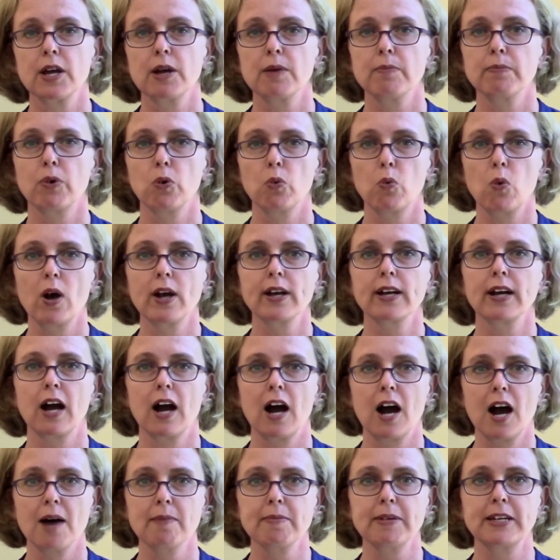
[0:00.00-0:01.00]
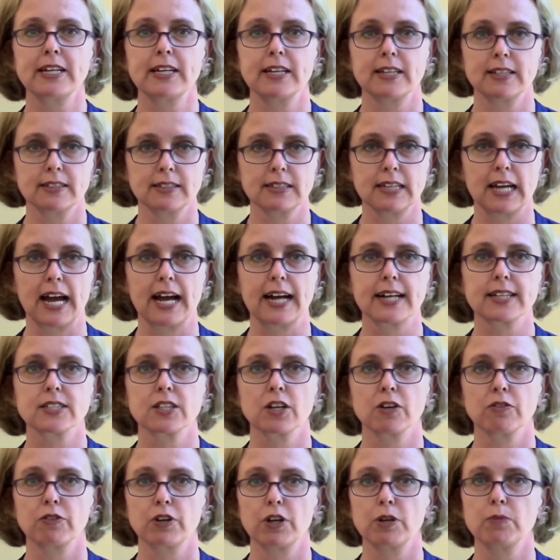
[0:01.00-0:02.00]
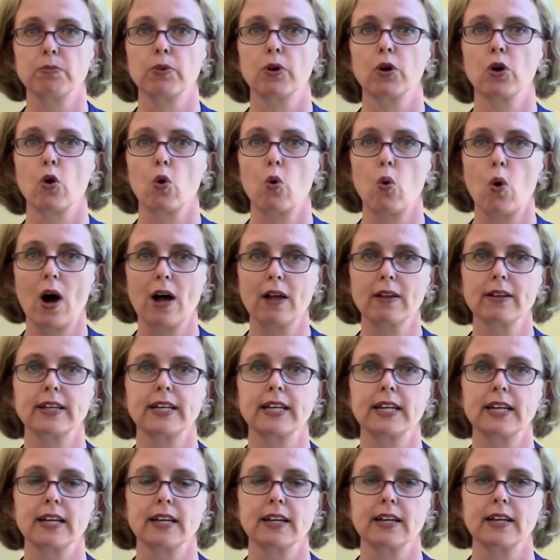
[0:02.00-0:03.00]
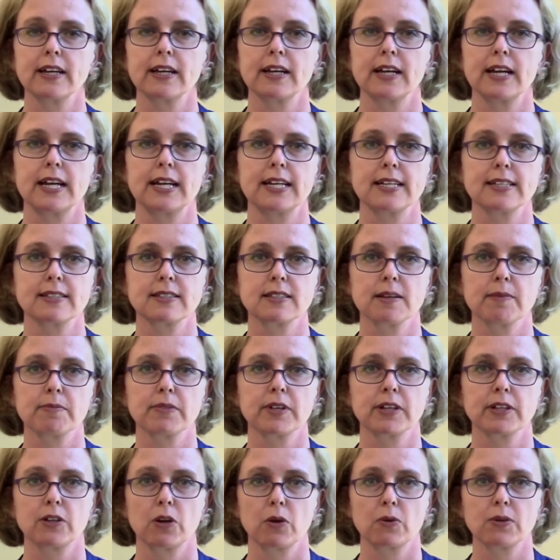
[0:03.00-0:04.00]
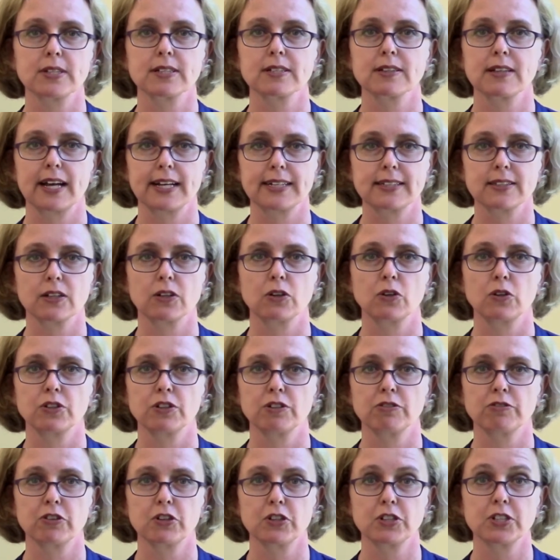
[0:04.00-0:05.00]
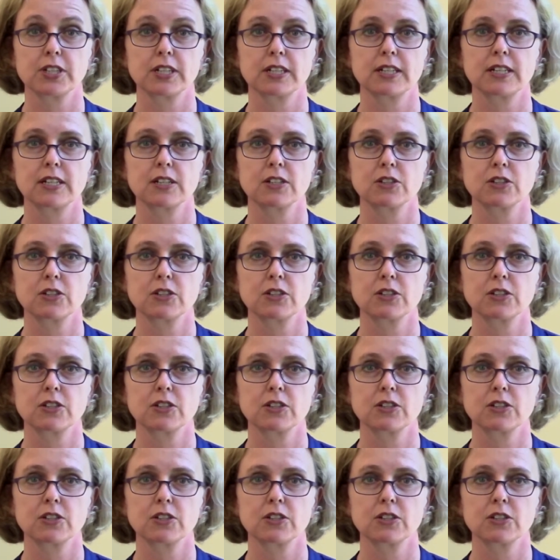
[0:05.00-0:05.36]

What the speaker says: but one common index of input quality is something known as lexical diversity.